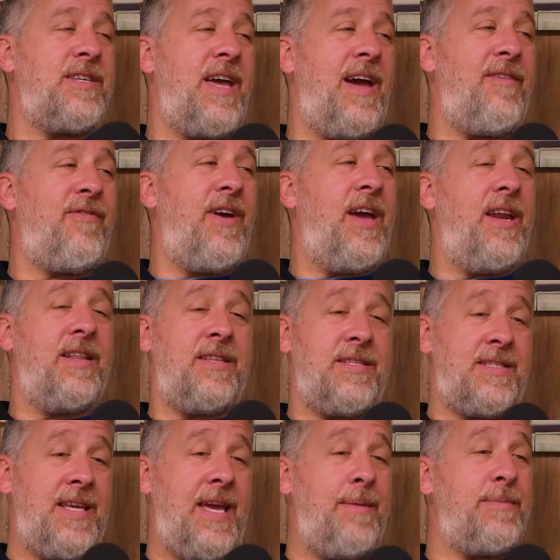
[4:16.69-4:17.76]
Cafe, and at the
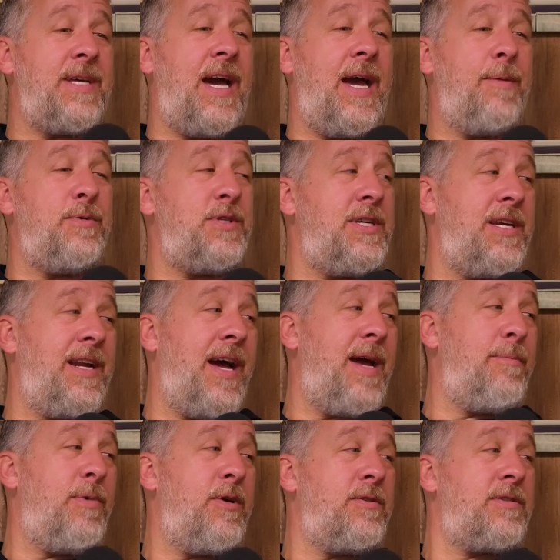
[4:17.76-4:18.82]
same time, she and I
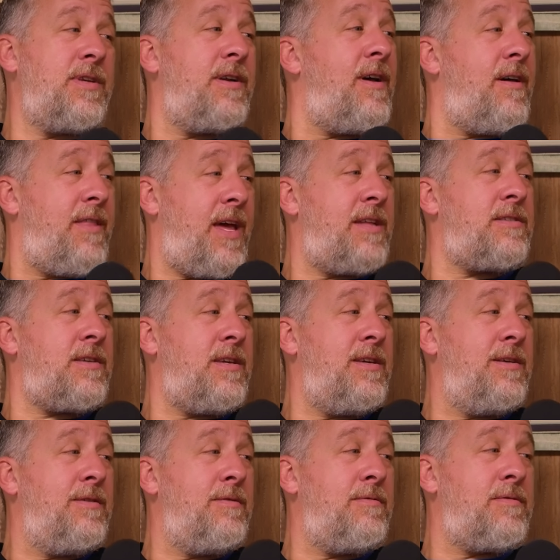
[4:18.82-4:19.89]
both said, "Oh, that's
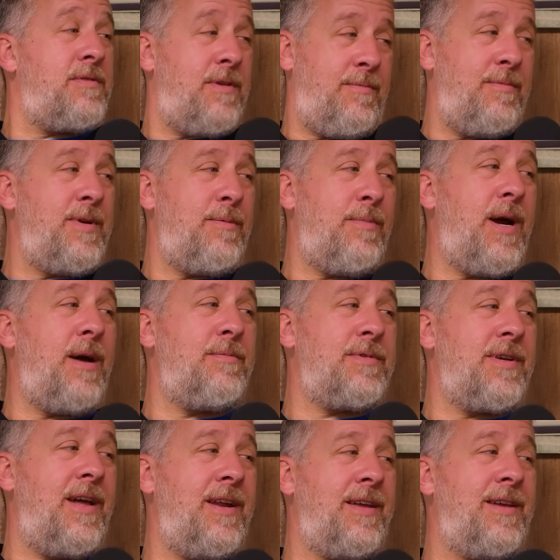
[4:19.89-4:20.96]
cute." So your mom's
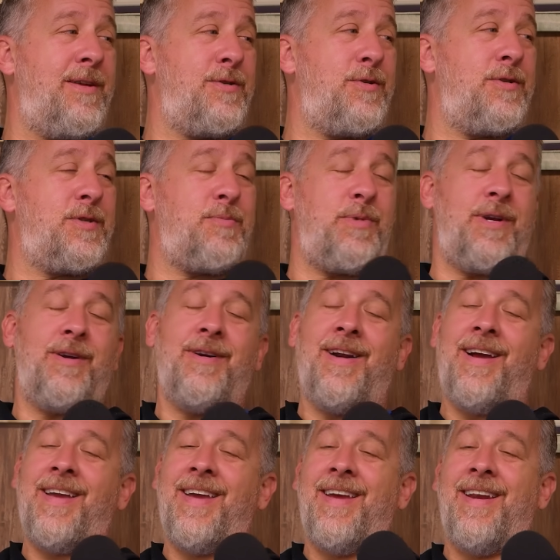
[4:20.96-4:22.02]
got a kindred spirit.
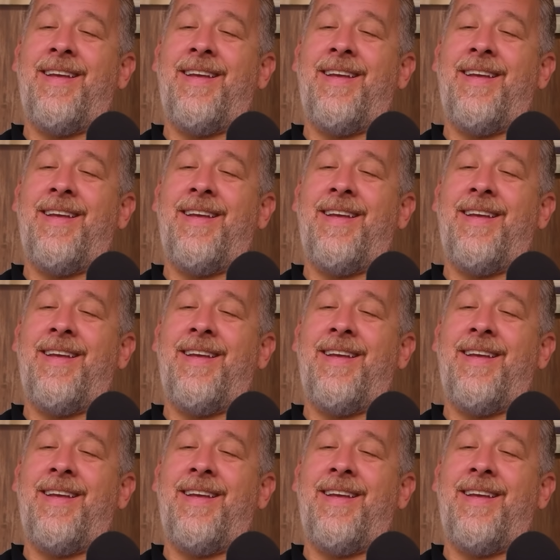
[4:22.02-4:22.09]
I get